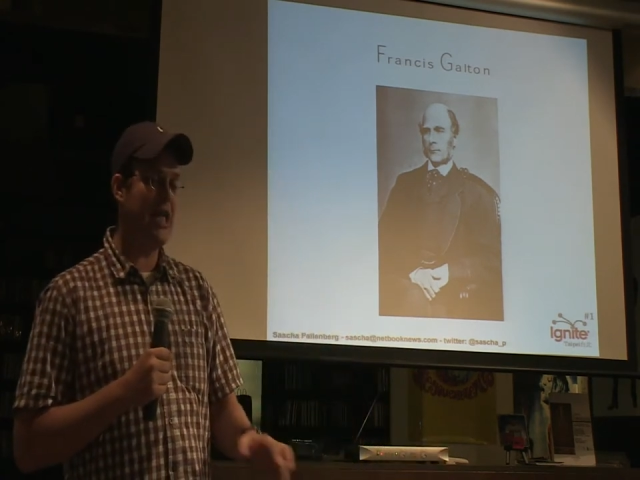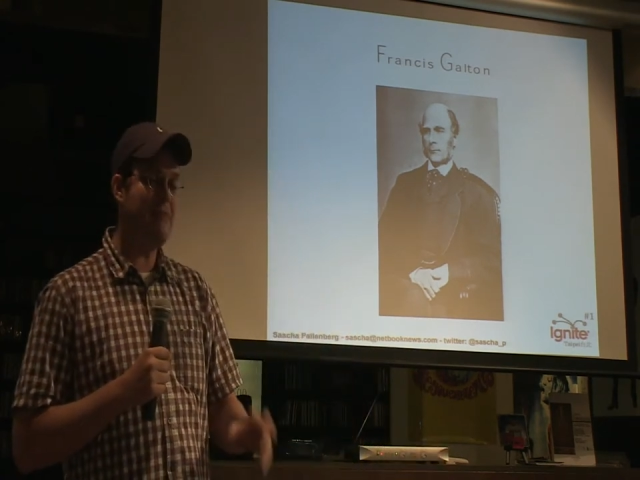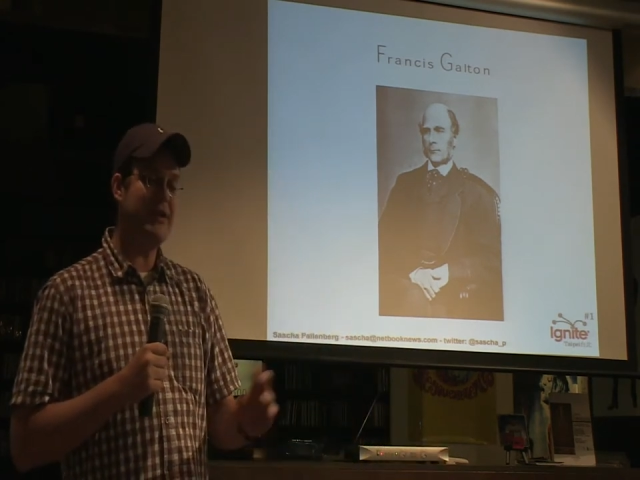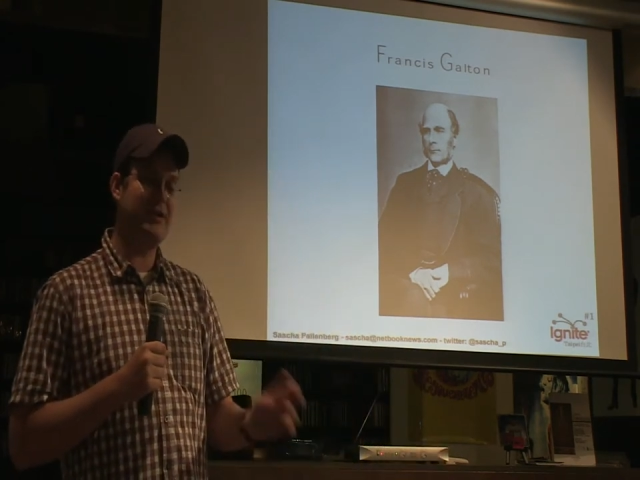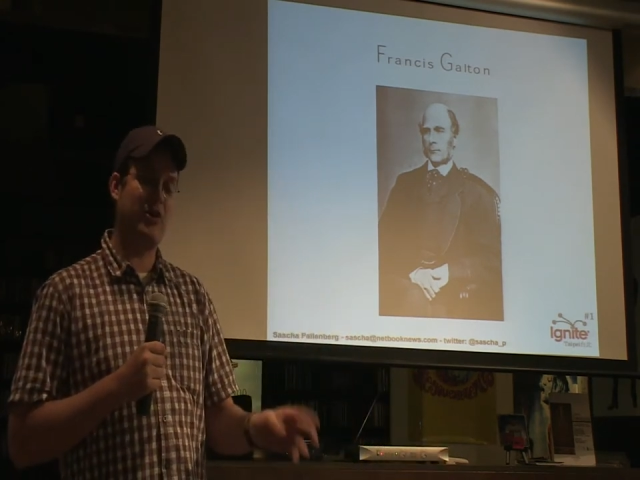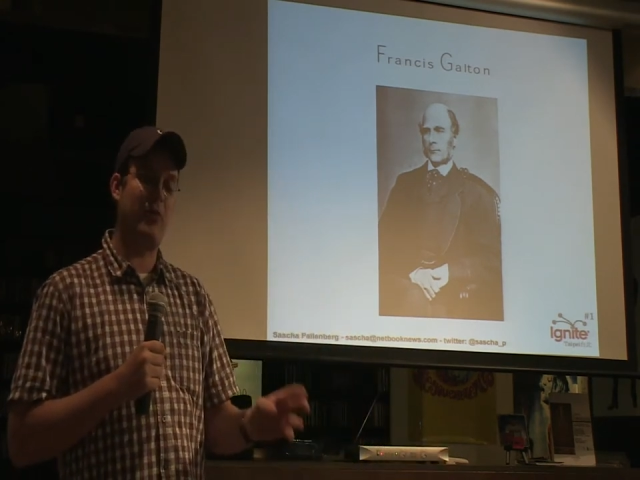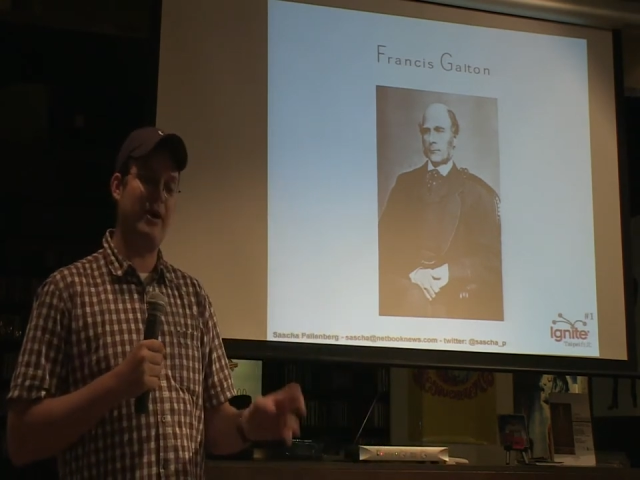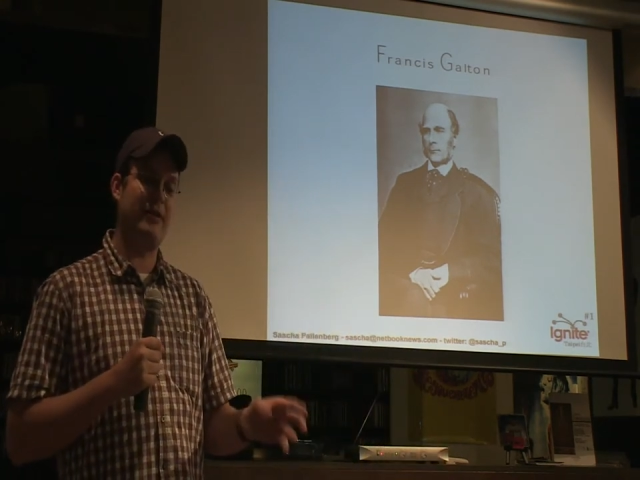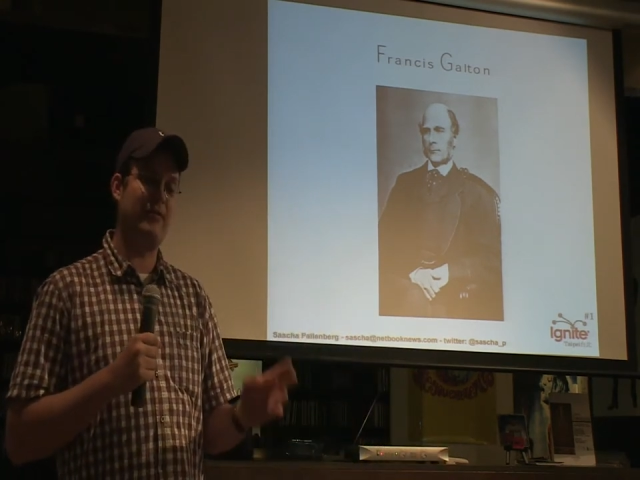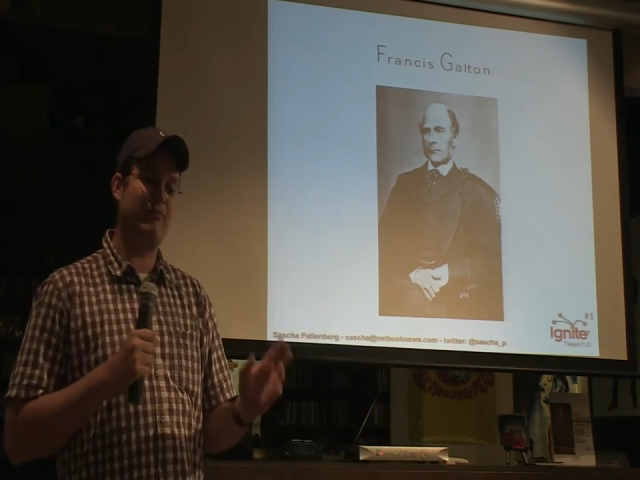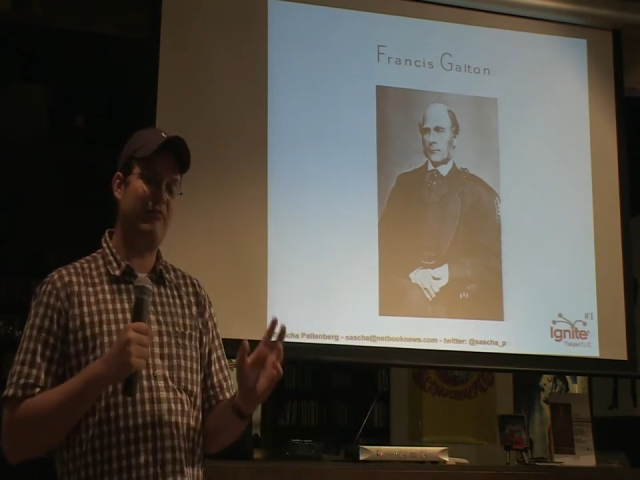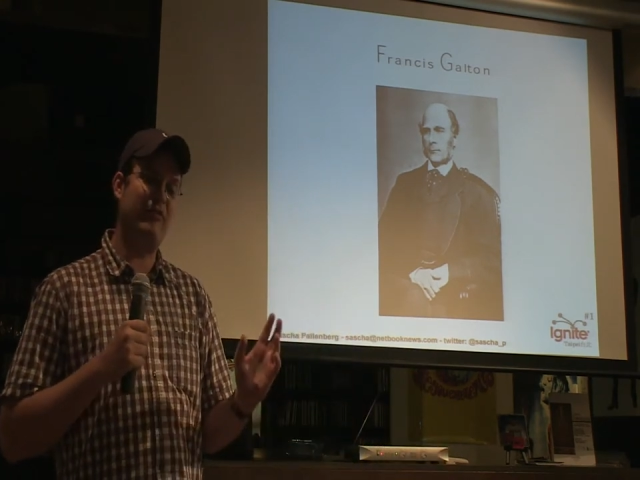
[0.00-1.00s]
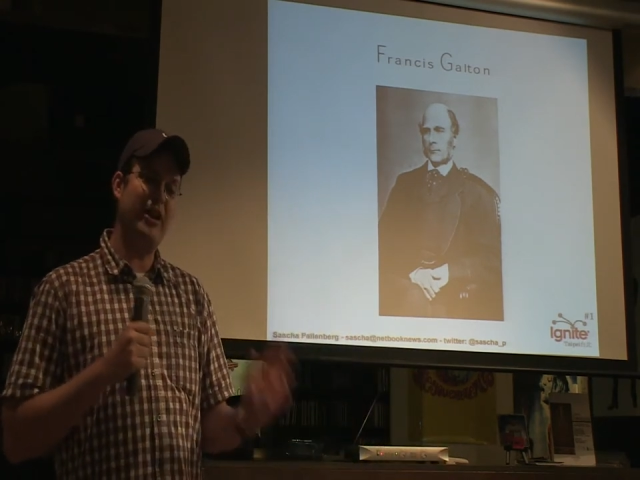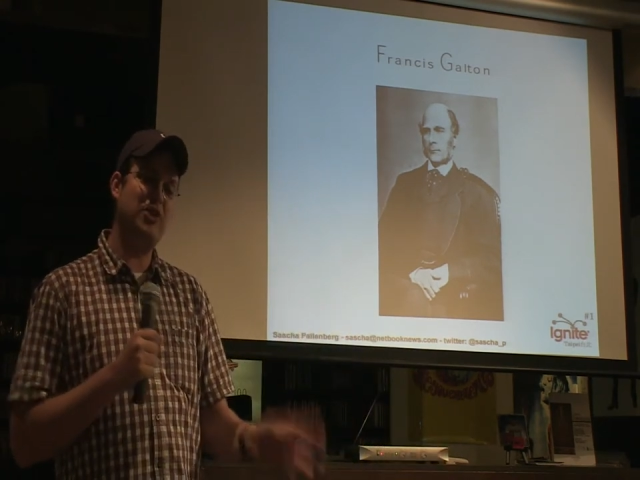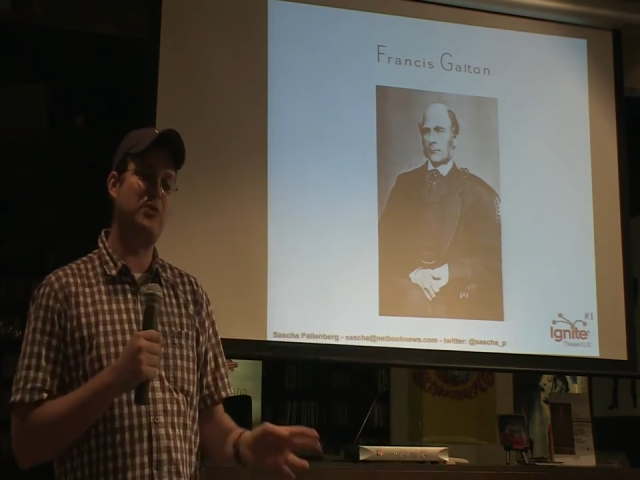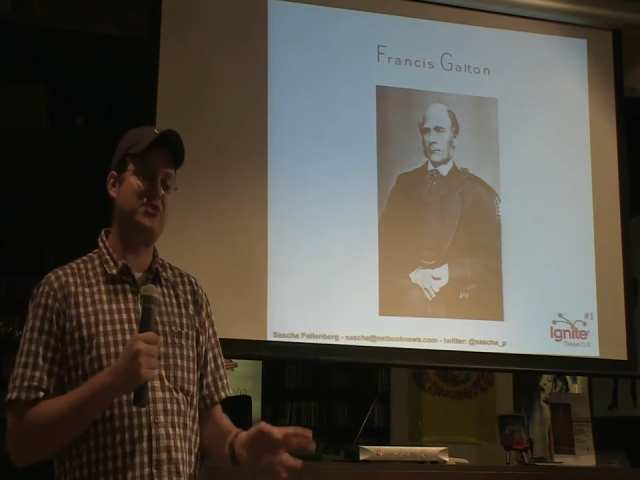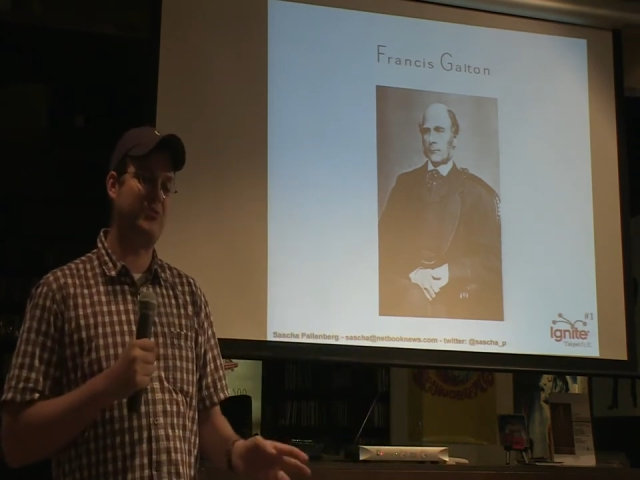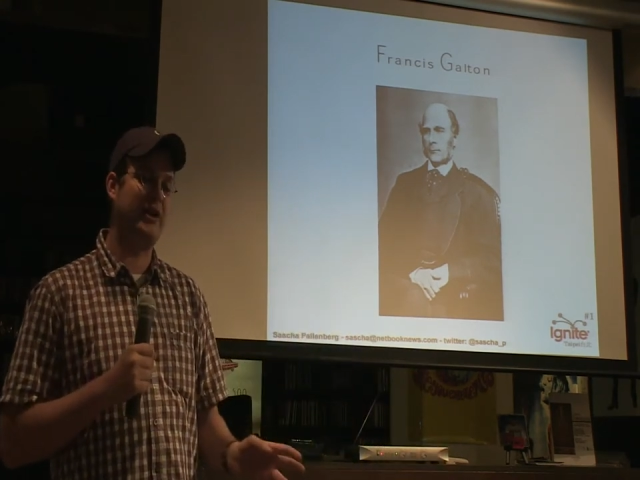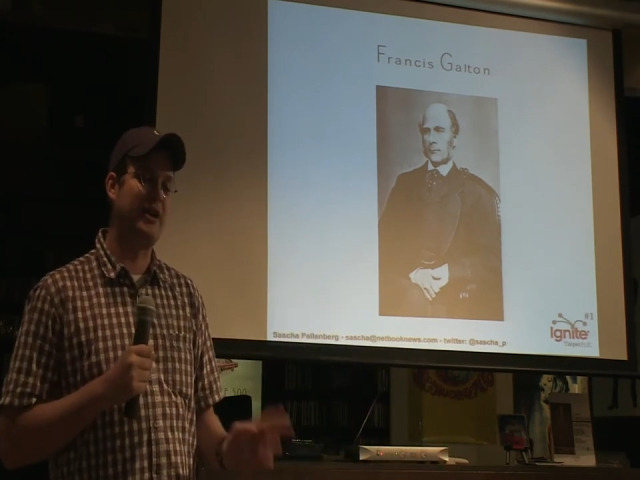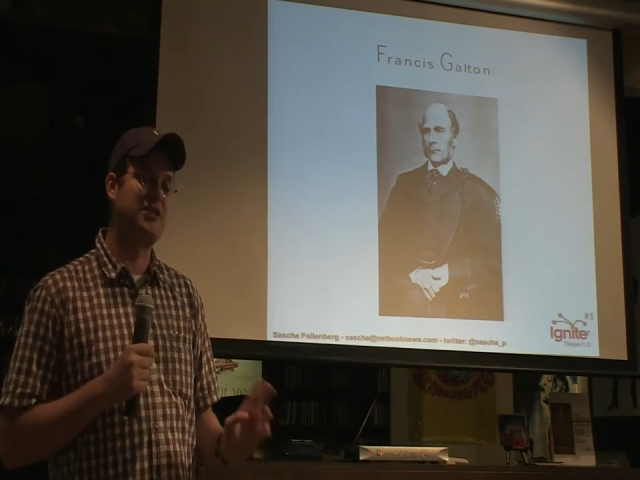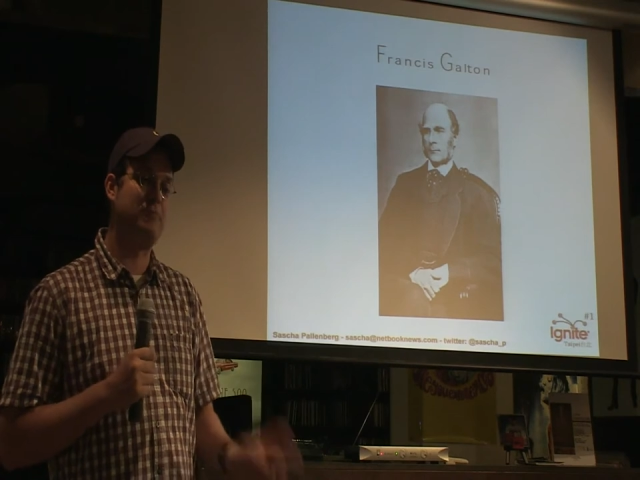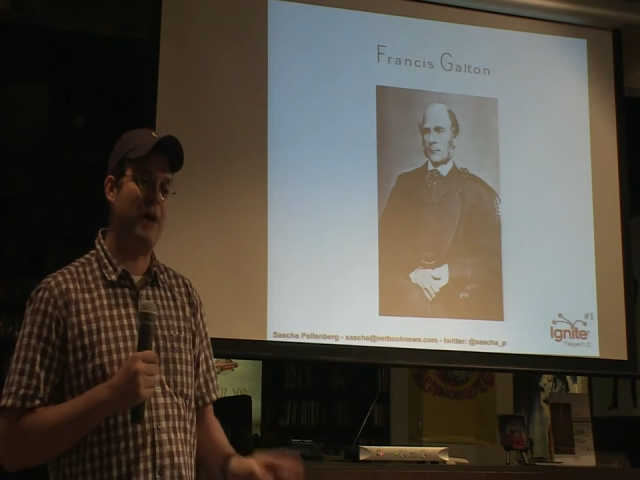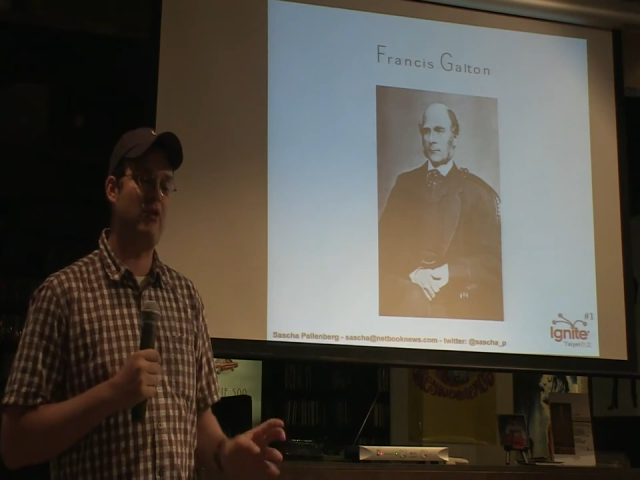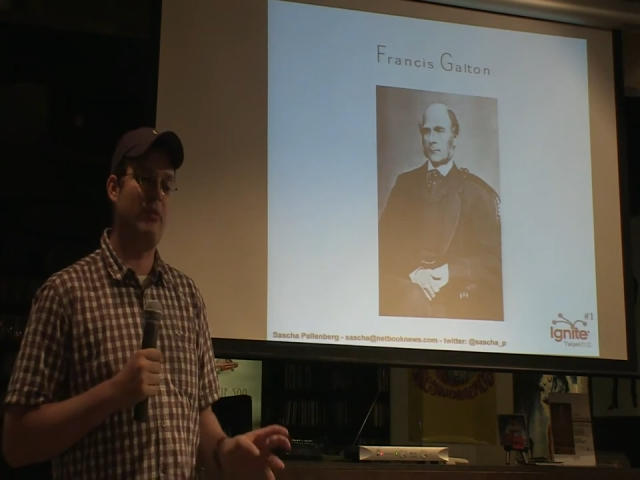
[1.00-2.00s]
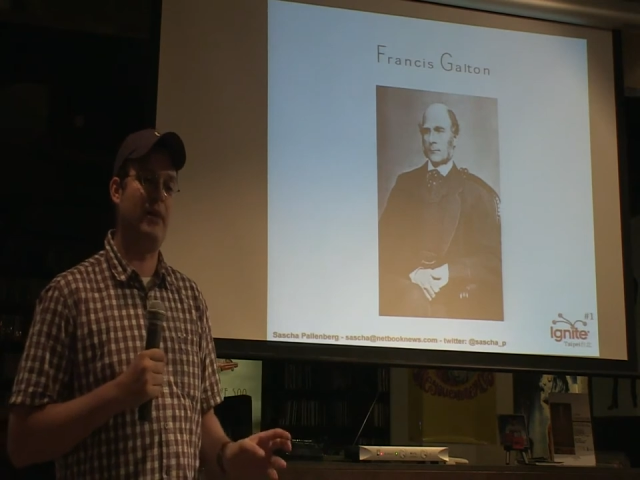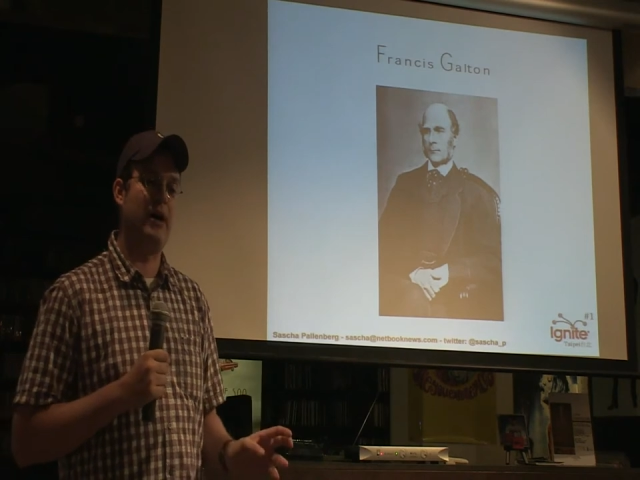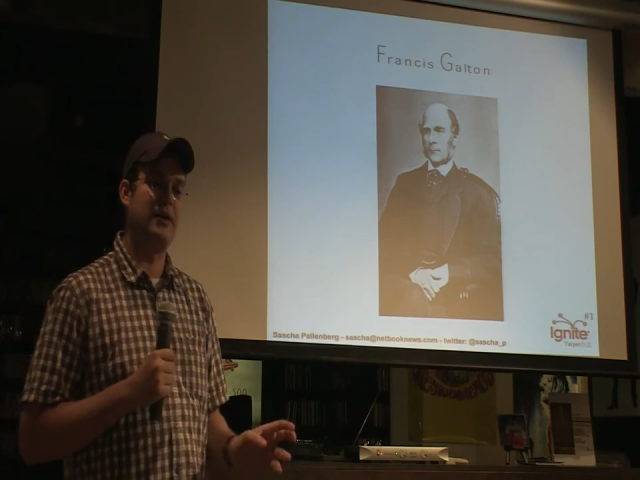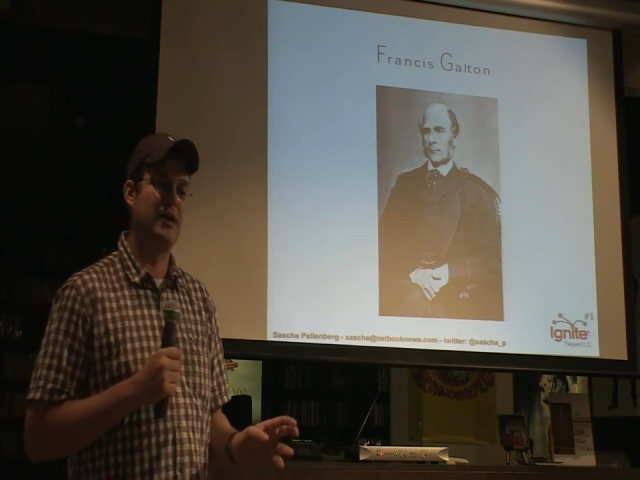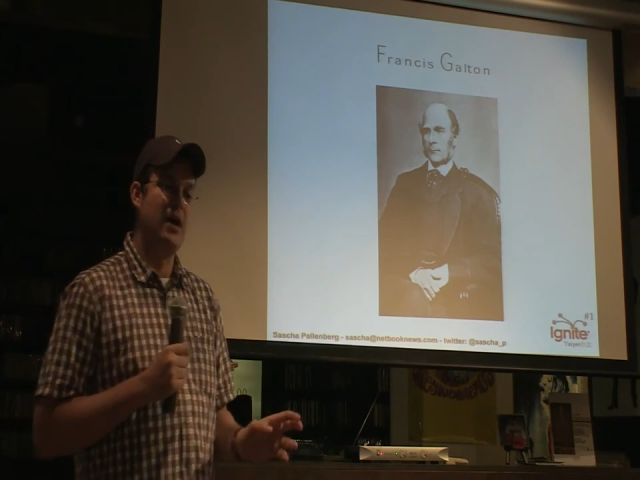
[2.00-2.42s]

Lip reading: made a quite interesting experiment.